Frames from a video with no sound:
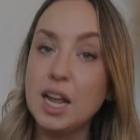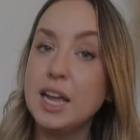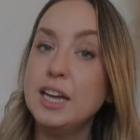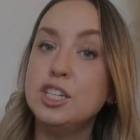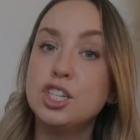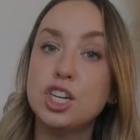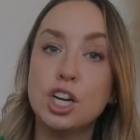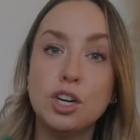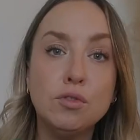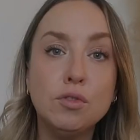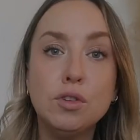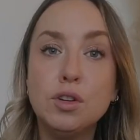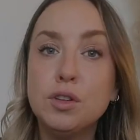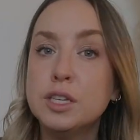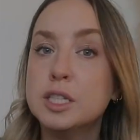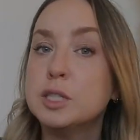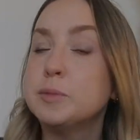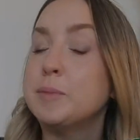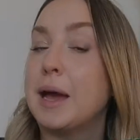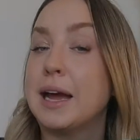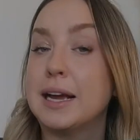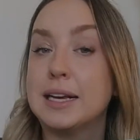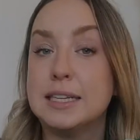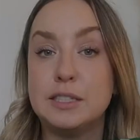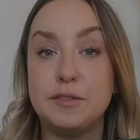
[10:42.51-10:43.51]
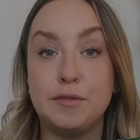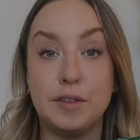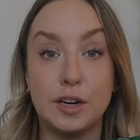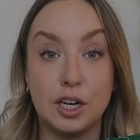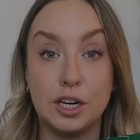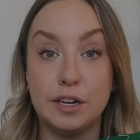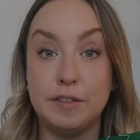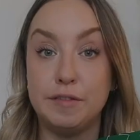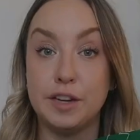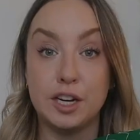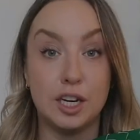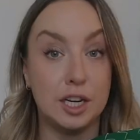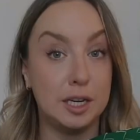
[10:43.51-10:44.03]
in general, this bag is
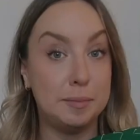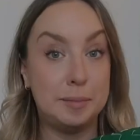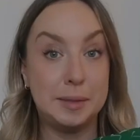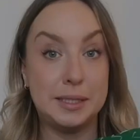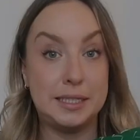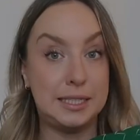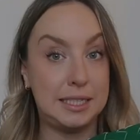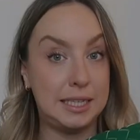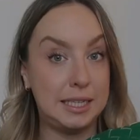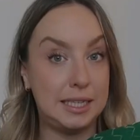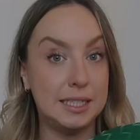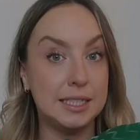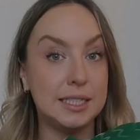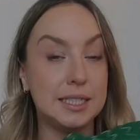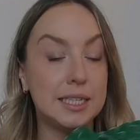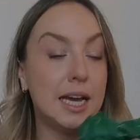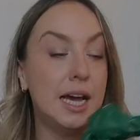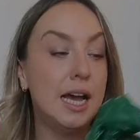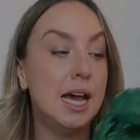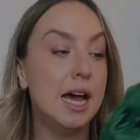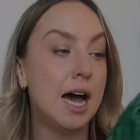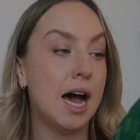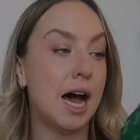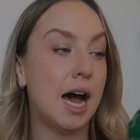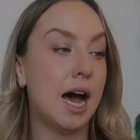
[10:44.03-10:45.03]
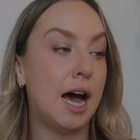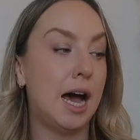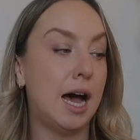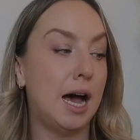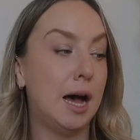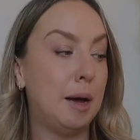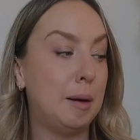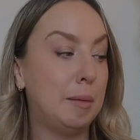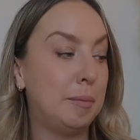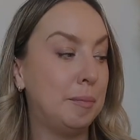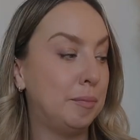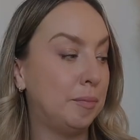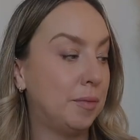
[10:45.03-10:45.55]
very petite.
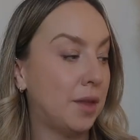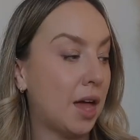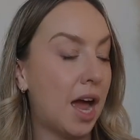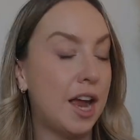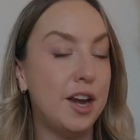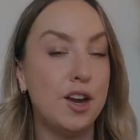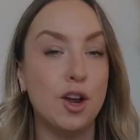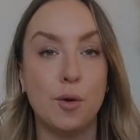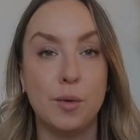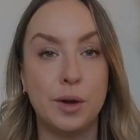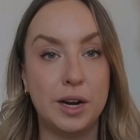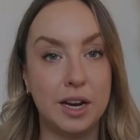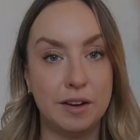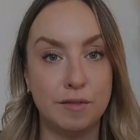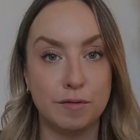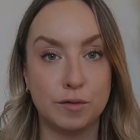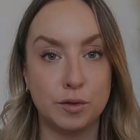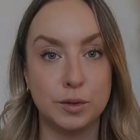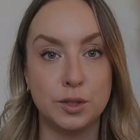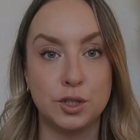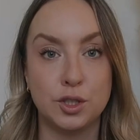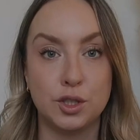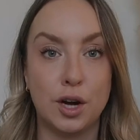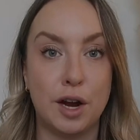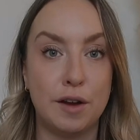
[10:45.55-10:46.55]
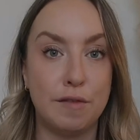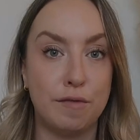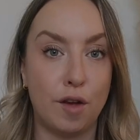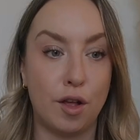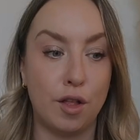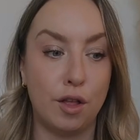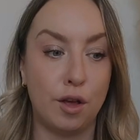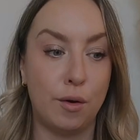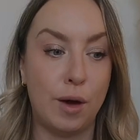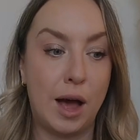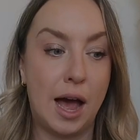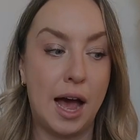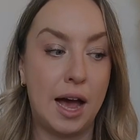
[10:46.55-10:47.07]
I know an influencer I
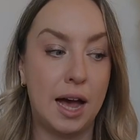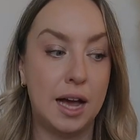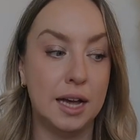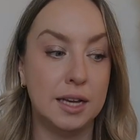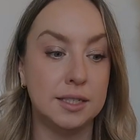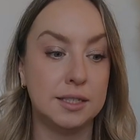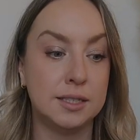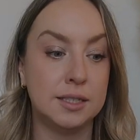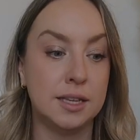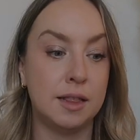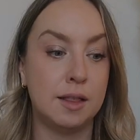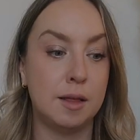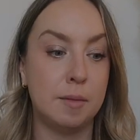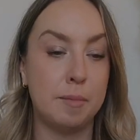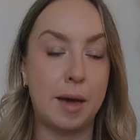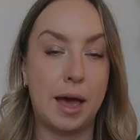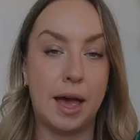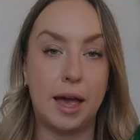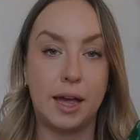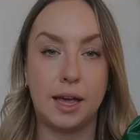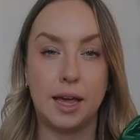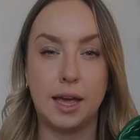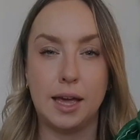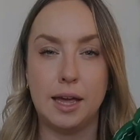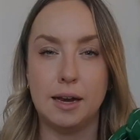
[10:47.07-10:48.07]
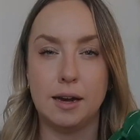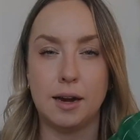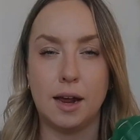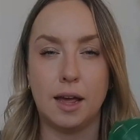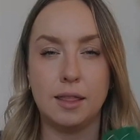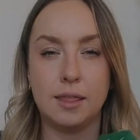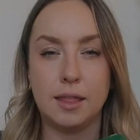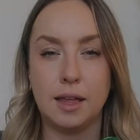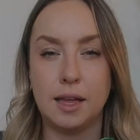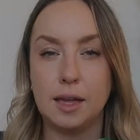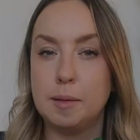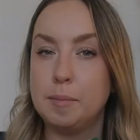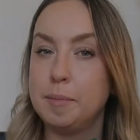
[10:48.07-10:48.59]
follow has the bag in, I
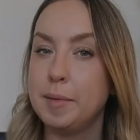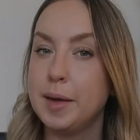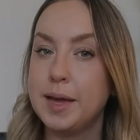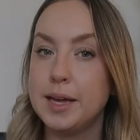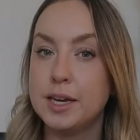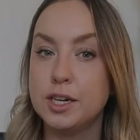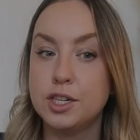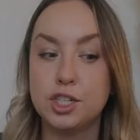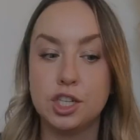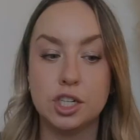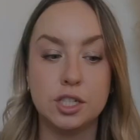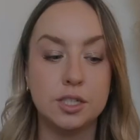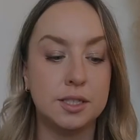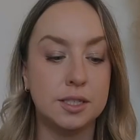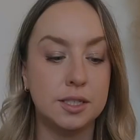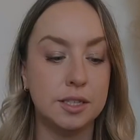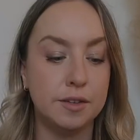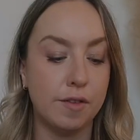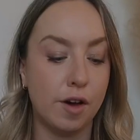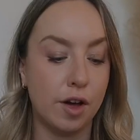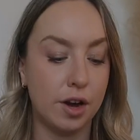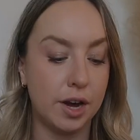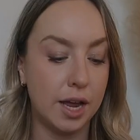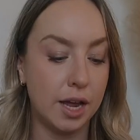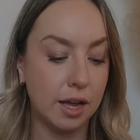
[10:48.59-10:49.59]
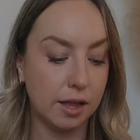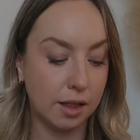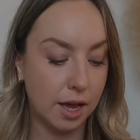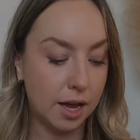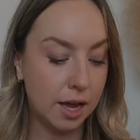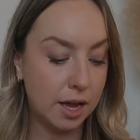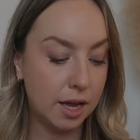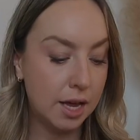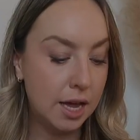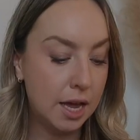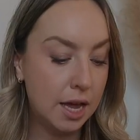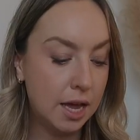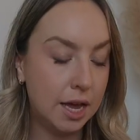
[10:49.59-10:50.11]
think, beige, Sivan
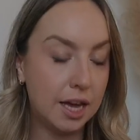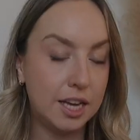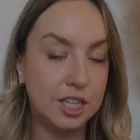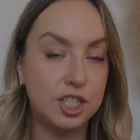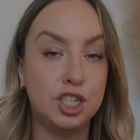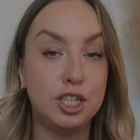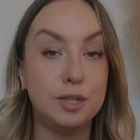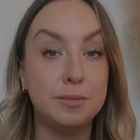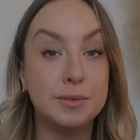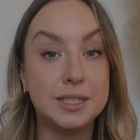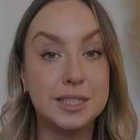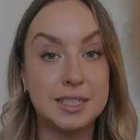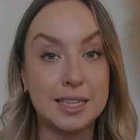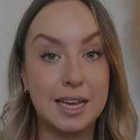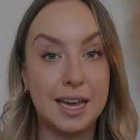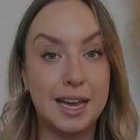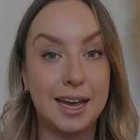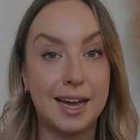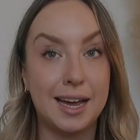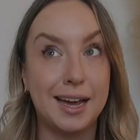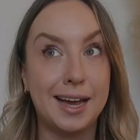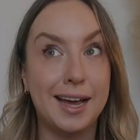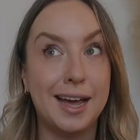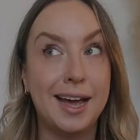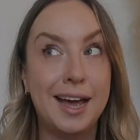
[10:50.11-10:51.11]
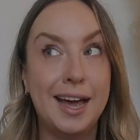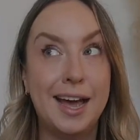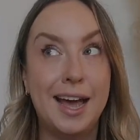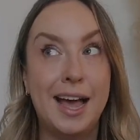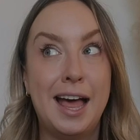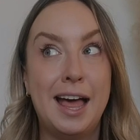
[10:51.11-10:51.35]
Ayla, and she was saying